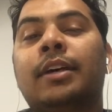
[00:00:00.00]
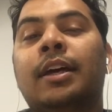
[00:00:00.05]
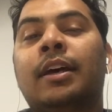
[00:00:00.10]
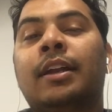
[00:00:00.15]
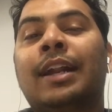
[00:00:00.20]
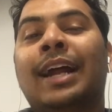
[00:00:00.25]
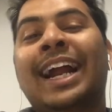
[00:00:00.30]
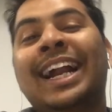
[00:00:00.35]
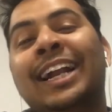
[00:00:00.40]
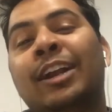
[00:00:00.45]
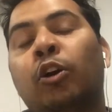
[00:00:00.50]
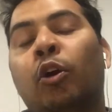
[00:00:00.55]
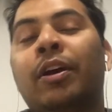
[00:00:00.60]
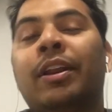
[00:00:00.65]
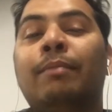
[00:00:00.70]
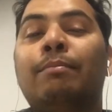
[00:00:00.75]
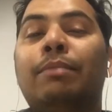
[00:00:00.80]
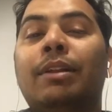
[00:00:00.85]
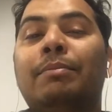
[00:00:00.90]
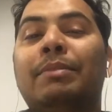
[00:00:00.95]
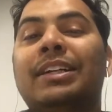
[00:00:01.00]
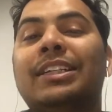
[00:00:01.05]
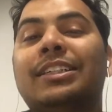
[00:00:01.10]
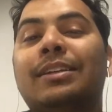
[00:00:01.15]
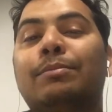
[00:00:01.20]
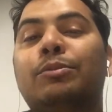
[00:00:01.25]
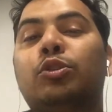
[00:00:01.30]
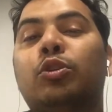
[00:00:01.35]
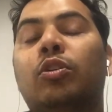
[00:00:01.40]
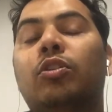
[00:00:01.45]
write or implement
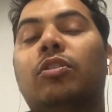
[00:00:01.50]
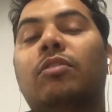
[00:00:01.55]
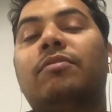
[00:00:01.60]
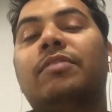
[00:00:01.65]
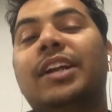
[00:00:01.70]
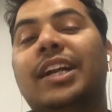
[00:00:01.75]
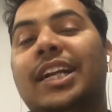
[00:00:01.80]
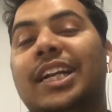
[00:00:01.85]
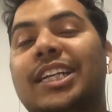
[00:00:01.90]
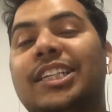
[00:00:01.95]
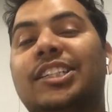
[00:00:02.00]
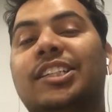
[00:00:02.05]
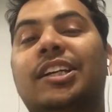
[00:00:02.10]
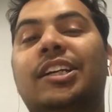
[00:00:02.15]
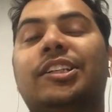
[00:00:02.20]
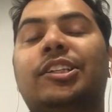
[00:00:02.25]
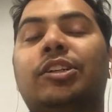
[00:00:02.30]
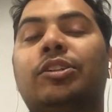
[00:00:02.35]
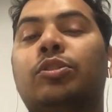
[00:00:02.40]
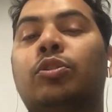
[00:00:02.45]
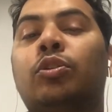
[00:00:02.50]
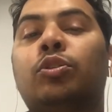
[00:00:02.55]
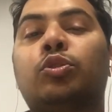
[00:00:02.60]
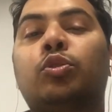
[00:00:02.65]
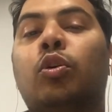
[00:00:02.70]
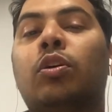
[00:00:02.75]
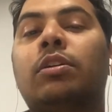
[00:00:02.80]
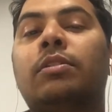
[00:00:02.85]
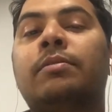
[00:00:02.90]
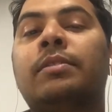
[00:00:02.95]
some sort of data structures or
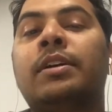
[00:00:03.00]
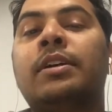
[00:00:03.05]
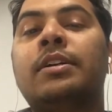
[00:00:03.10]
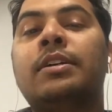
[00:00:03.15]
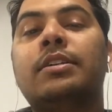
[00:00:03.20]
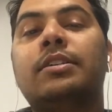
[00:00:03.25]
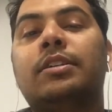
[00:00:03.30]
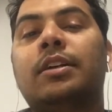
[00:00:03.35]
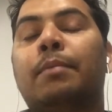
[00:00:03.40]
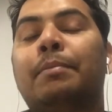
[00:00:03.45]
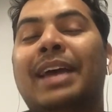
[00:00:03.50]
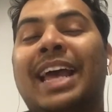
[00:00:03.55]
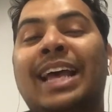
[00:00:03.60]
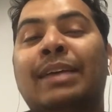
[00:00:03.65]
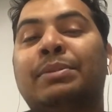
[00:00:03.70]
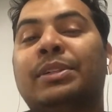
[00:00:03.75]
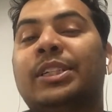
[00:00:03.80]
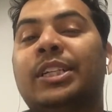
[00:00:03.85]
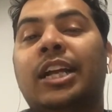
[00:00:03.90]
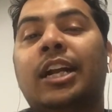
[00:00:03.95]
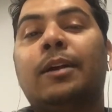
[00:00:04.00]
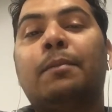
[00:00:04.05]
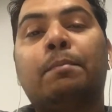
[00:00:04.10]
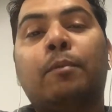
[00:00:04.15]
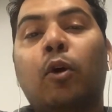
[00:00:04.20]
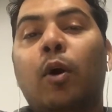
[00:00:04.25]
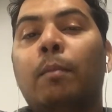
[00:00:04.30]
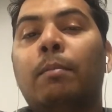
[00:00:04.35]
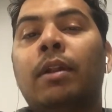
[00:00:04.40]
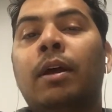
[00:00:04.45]
solve some abstract
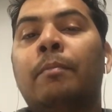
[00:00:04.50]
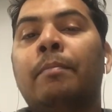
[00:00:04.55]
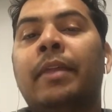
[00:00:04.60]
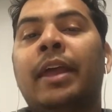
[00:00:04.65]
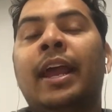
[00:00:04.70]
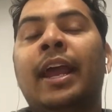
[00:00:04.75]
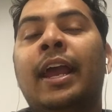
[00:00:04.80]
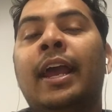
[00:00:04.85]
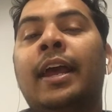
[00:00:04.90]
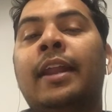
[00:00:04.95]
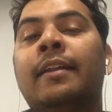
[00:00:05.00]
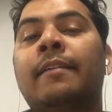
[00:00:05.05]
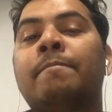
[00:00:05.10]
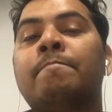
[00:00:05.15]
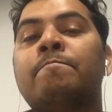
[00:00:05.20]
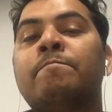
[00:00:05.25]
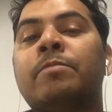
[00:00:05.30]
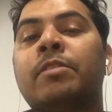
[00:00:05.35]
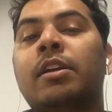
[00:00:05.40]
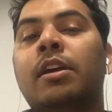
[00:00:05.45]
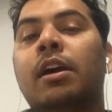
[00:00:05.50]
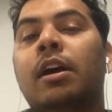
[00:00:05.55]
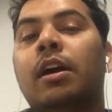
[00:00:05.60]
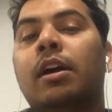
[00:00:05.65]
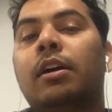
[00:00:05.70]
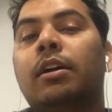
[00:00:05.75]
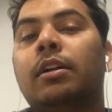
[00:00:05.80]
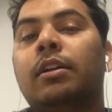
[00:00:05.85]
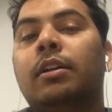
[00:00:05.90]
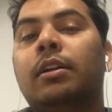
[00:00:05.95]
problem, and
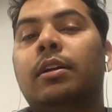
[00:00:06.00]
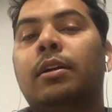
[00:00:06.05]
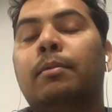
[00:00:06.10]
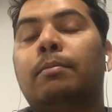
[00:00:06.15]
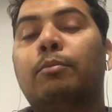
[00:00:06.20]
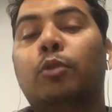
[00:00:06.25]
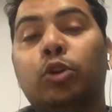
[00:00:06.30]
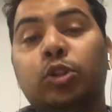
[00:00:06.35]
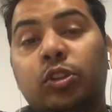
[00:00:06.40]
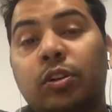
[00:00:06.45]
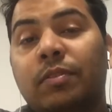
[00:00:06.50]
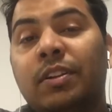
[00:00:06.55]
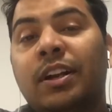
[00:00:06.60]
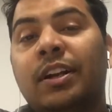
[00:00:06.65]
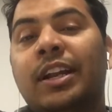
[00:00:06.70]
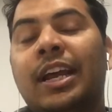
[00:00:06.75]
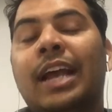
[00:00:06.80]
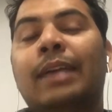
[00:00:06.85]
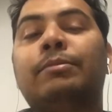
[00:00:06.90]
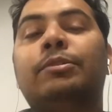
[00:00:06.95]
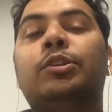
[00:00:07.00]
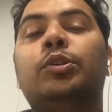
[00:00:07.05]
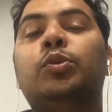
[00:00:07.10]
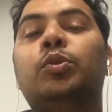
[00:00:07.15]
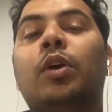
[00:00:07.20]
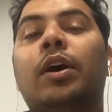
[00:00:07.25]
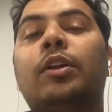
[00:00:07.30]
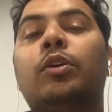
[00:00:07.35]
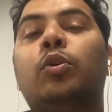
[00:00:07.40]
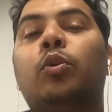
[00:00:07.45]
most of the times you
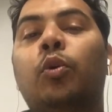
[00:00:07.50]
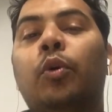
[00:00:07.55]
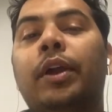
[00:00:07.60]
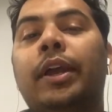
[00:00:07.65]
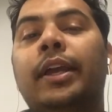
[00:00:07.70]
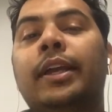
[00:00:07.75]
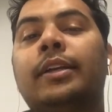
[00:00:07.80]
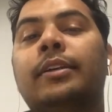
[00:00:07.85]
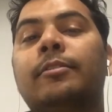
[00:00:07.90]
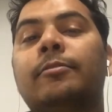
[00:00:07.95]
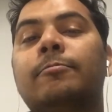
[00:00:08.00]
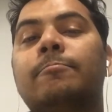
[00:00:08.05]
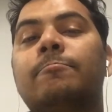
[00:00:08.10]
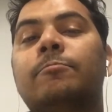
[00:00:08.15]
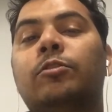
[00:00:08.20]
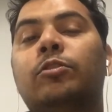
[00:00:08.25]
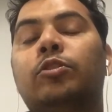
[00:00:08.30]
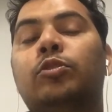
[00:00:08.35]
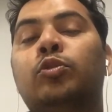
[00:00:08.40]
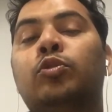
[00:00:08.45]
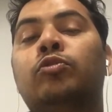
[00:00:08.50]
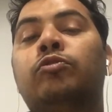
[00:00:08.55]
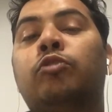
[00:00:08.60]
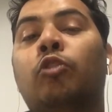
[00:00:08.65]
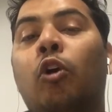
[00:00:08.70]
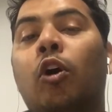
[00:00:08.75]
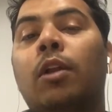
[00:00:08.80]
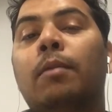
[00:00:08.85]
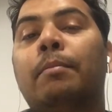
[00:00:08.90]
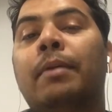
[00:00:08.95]
are going to
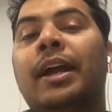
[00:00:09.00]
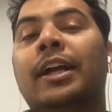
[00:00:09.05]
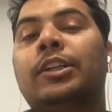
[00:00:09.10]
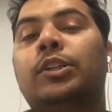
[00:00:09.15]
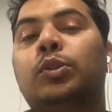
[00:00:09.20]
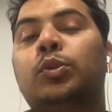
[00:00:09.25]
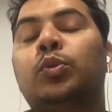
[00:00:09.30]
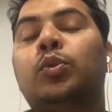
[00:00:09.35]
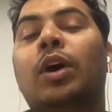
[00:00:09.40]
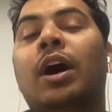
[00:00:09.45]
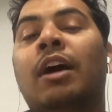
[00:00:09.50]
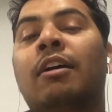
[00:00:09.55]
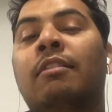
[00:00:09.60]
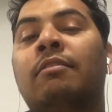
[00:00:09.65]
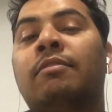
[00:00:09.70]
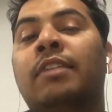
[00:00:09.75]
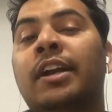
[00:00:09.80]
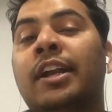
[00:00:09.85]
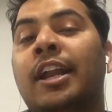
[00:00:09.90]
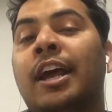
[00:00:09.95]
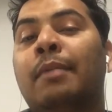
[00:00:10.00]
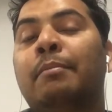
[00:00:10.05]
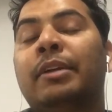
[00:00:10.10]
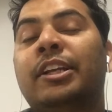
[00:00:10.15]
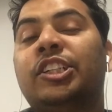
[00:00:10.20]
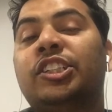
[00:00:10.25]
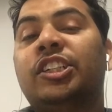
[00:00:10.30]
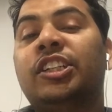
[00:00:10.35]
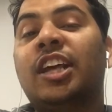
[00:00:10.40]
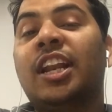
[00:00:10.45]
fall back to a
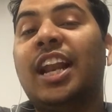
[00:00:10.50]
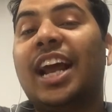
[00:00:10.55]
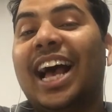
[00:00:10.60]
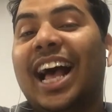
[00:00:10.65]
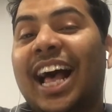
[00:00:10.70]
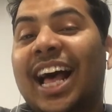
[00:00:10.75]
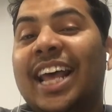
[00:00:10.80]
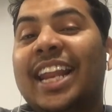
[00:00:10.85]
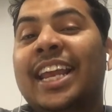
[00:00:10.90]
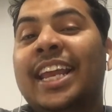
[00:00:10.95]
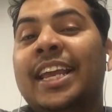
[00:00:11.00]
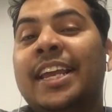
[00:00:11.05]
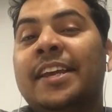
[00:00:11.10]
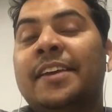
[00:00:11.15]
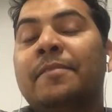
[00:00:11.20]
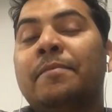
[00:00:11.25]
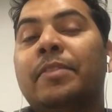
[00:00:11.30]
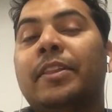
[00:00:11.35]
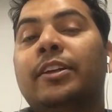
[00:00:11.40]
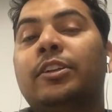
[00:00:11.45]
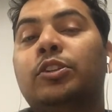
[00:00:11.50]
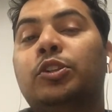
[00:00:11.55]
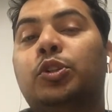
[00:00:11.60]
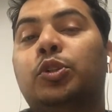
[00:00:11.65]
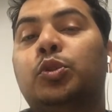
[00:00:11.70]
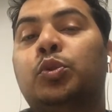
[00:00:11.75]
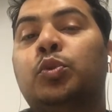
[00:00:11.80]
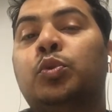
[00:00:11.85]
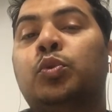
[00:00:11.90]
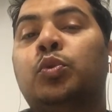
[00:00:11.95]
one-dimensional array
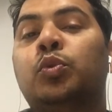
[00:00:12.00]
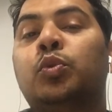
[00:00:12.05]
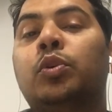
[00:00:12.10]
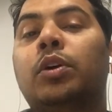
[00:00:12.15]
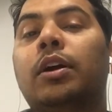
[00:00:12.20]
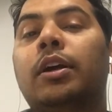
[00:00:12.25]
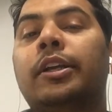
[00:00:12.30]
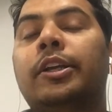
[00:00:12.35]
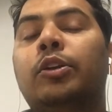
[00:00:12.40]
to